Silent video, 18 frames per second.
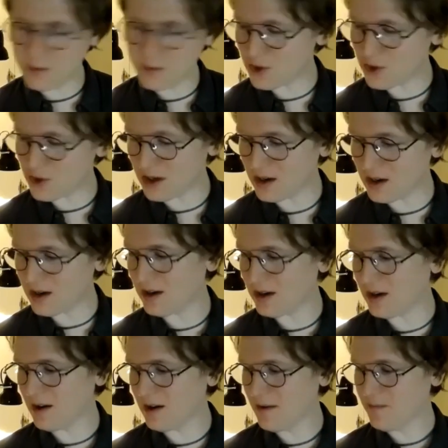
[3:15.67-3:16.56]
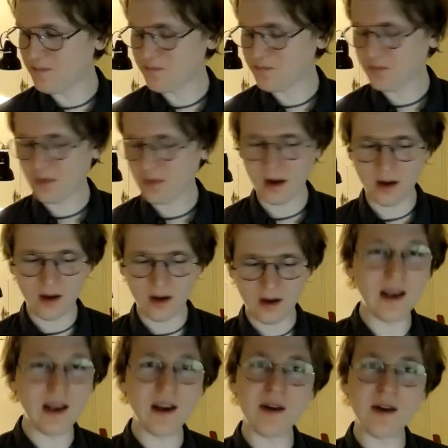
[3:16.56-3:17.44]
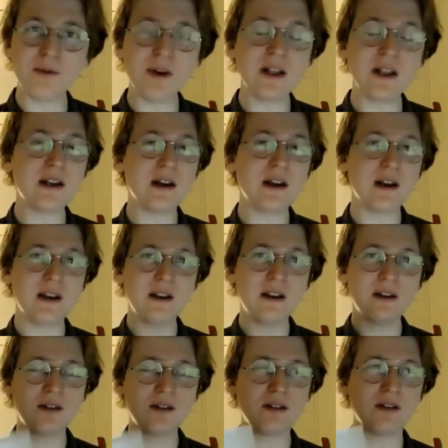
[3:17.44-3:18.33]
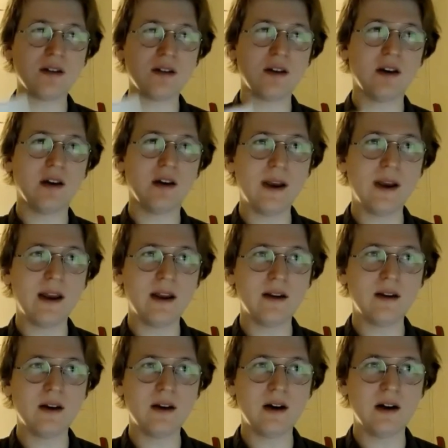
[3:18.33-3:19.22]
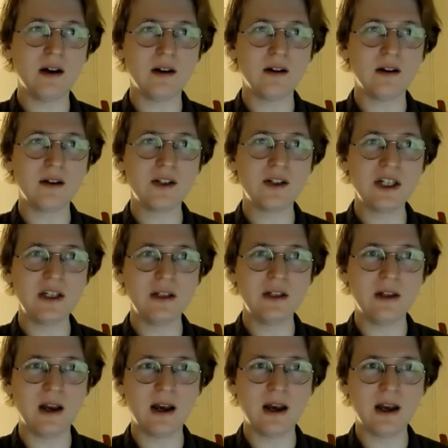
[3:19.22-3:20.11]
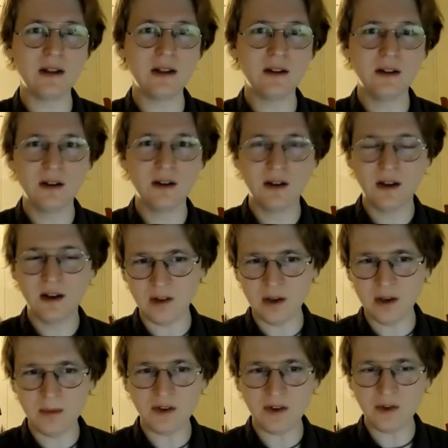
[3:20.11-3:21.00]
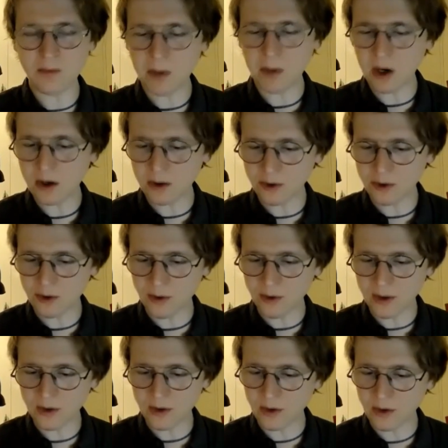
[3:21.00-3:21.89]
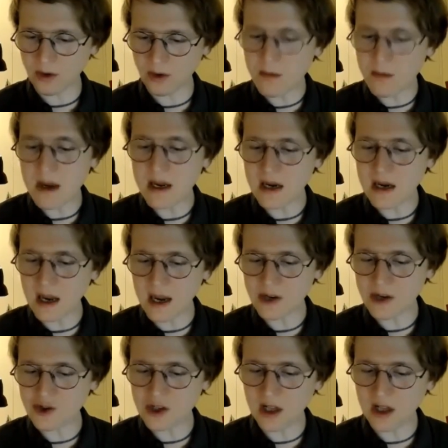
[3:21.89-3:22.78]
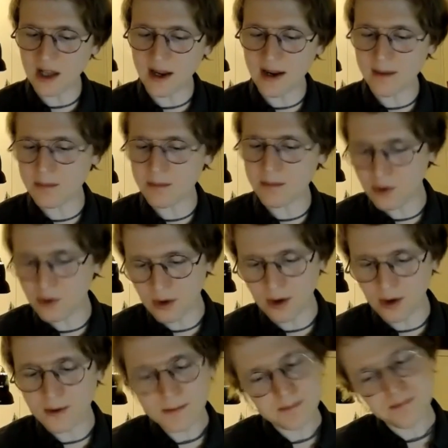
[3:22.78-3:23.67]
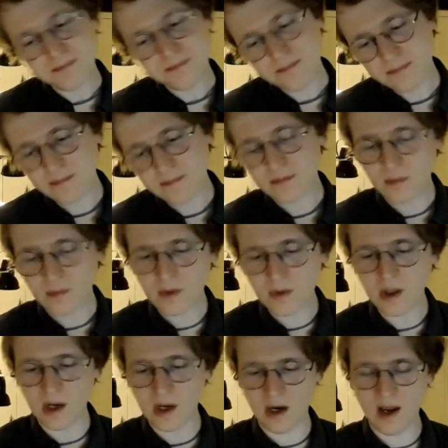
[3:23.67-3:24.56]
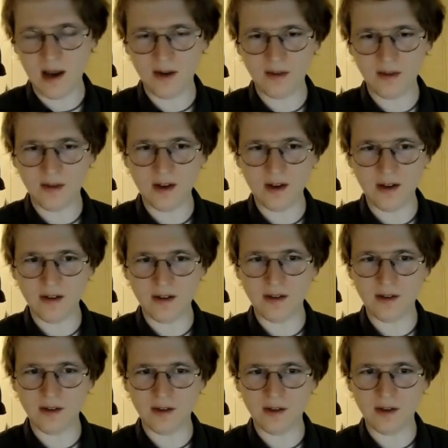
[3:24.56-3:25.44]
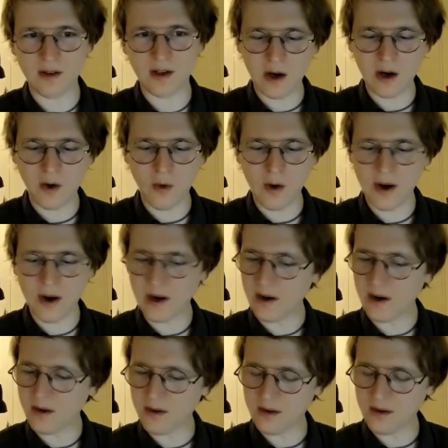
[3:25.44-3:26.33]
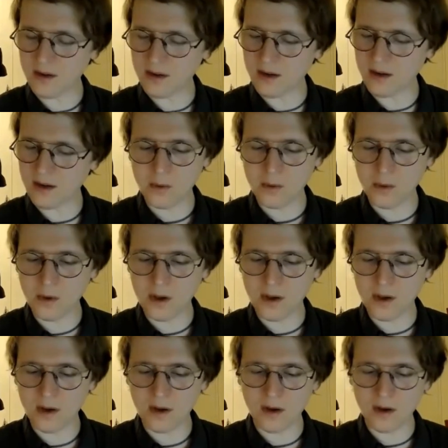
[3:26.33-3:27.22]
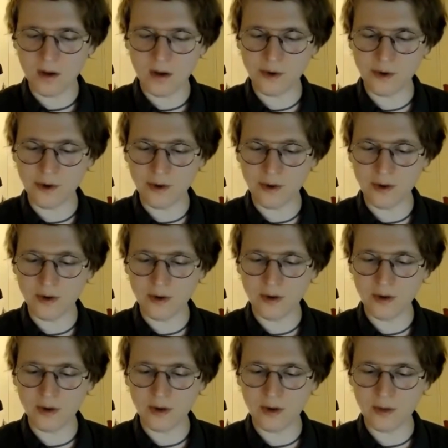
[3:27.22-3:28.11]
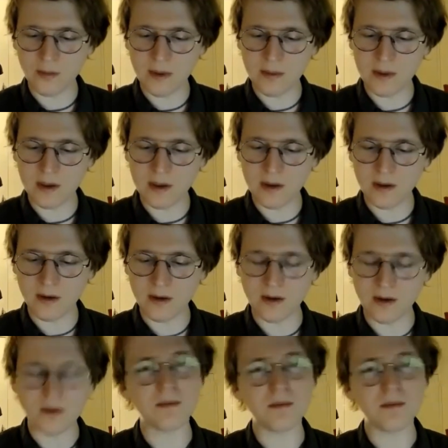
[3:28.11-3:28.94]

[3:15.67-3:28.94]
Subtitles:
am drinking a really nice Cohen Kung Chidan. There's a little bit of sparkle to it, so it doesn't make an age claim. So I'm going to guess that it's not quite Wee Gushu, so maybe